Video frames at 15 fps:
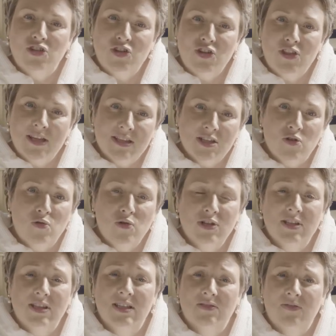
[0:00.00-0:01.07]
do this
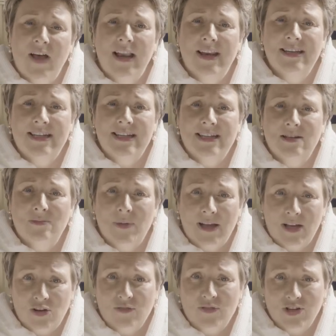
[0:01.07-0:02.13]
course that's validated by
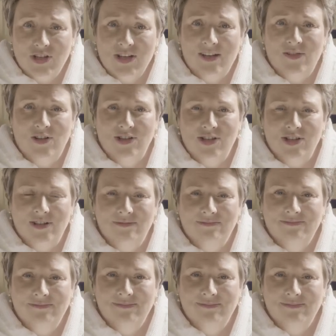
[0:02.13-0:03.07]
University of Ulster.